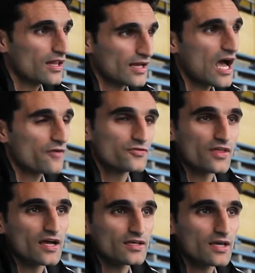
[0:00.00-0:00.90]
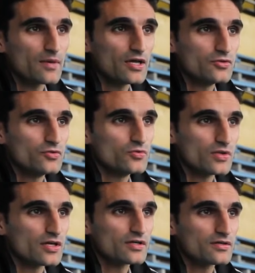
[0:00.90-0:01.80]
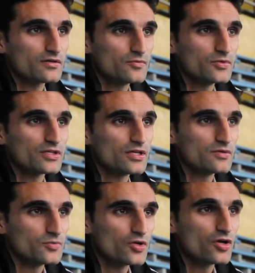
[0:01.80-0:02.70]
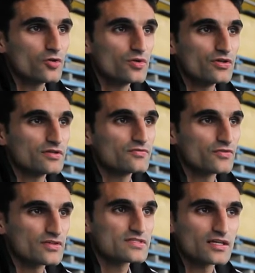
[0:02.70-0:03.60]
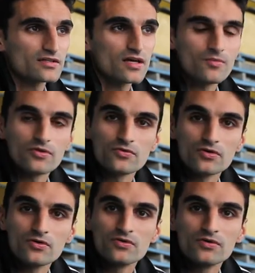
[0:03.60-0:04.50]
like after that game, I knew like we can we are gonna win it for the second time in a row.